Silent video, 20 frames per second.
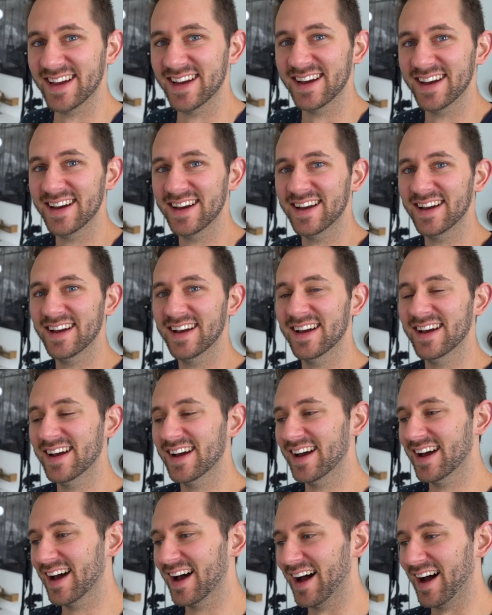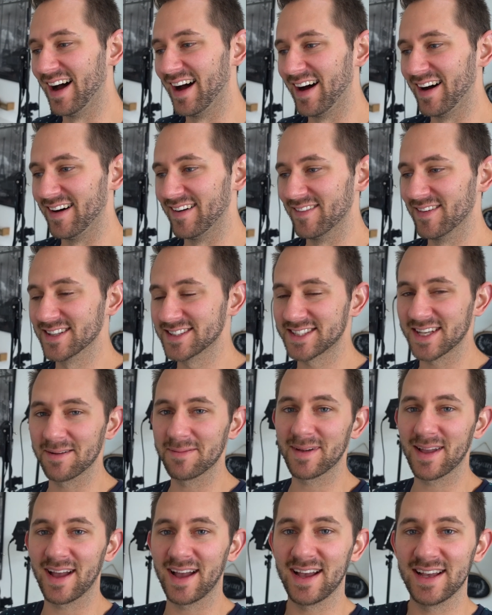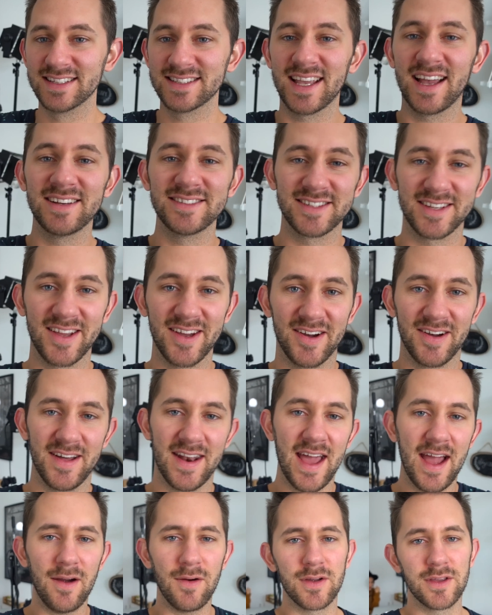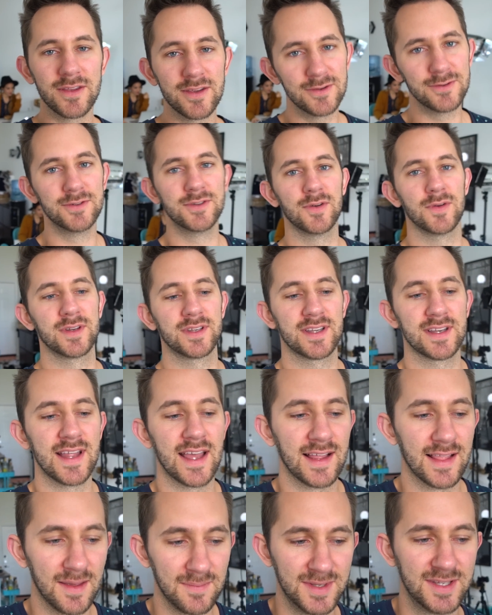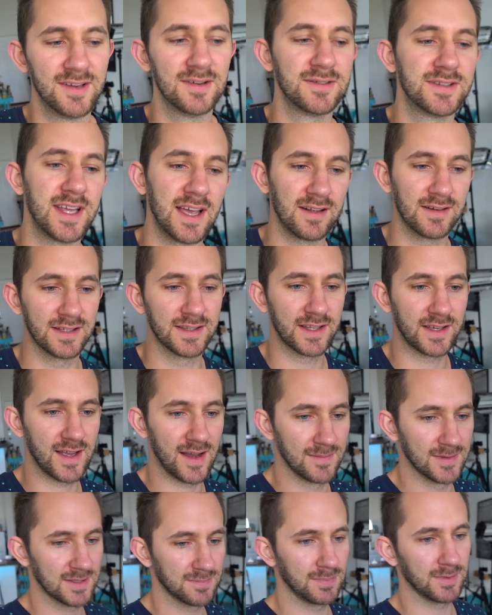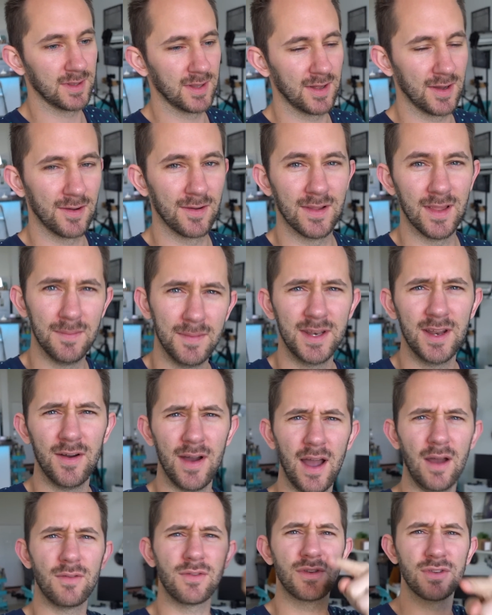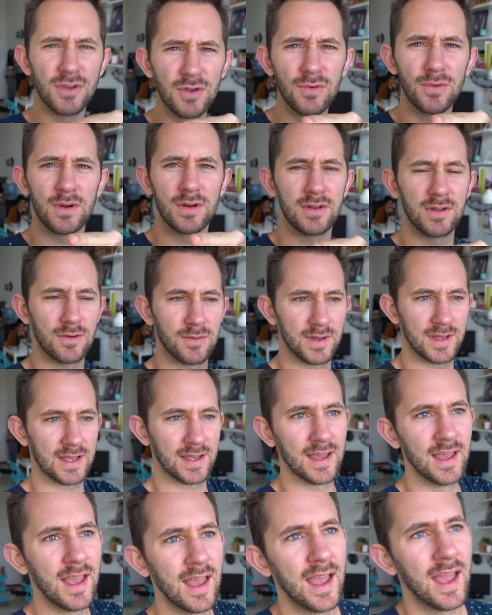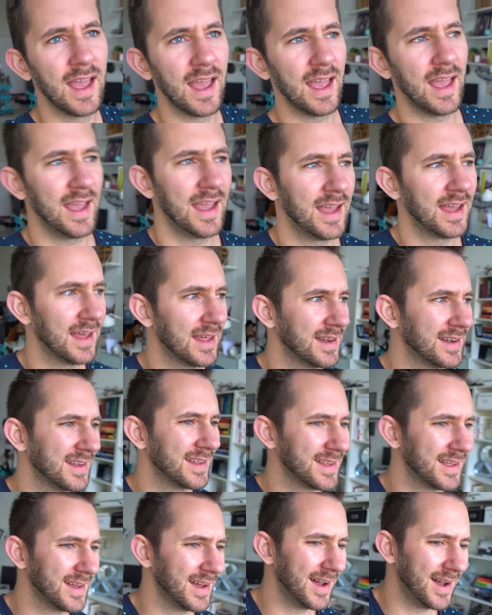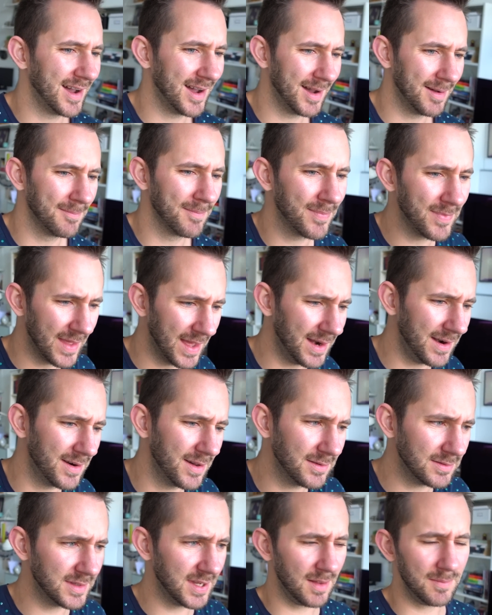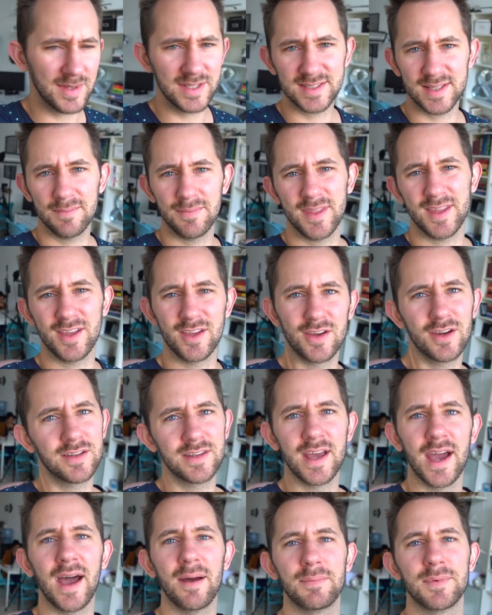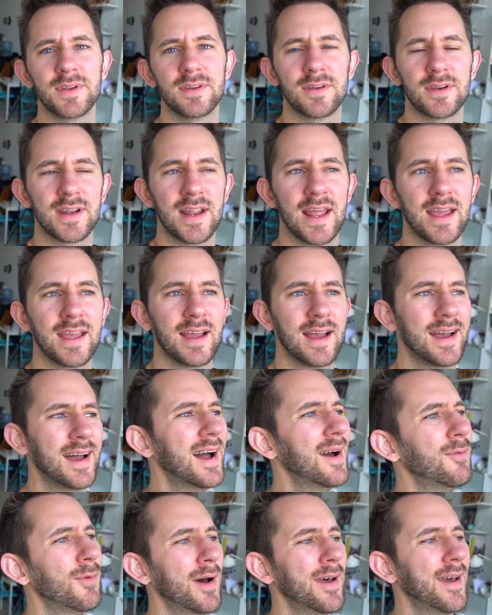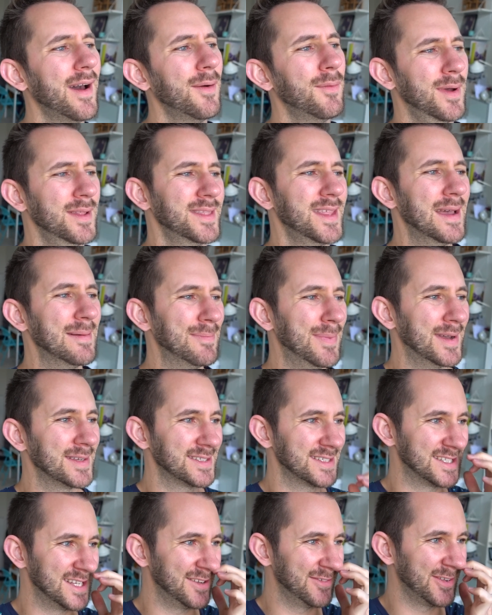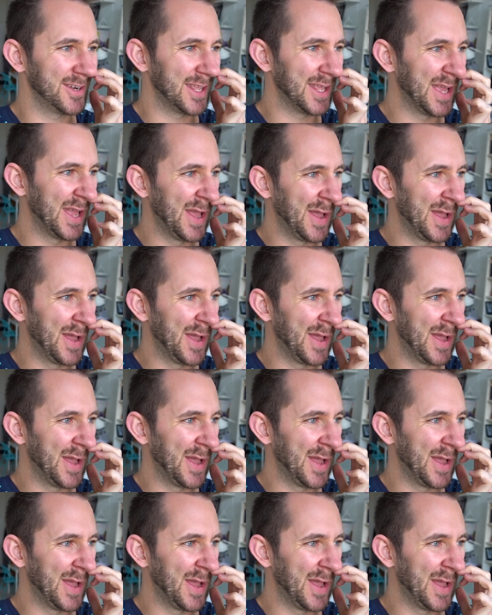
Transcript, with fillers: No. Oh, what's up, guys? How's it going? How are you doing today? Let me know down in the comments below. Let me know how you are doing. And I don't know, tell me something good that happened to you today. I want that positivity.